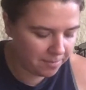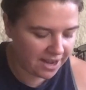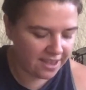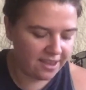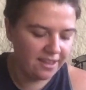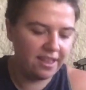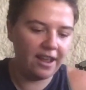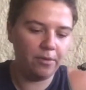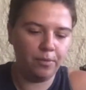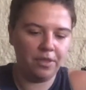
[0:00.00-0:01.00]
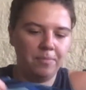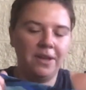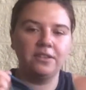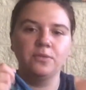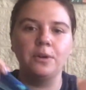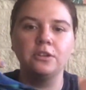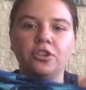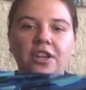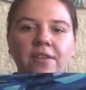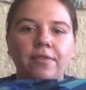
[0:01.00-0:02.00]
but I can get that out with my sweater
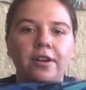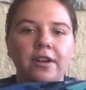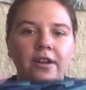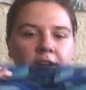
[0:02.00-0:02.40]
shaver.